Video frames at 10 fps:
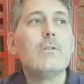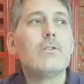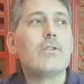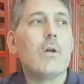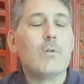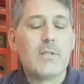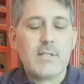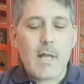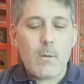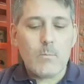So
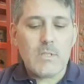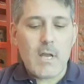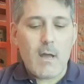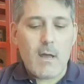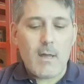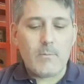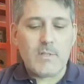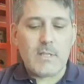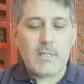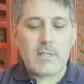
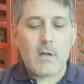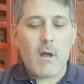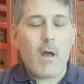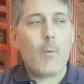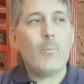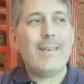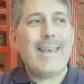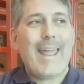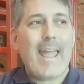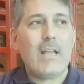sometimes these
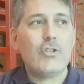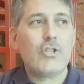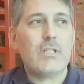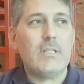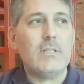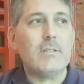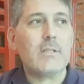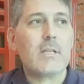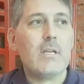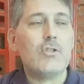
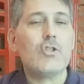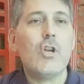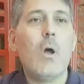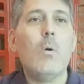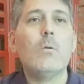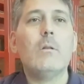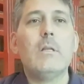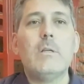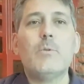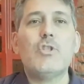combinations can
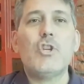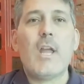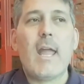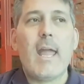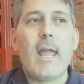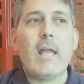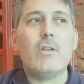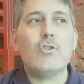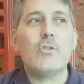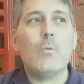totally
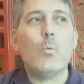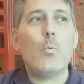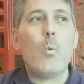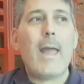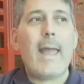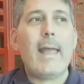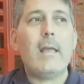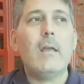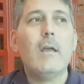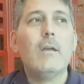change the way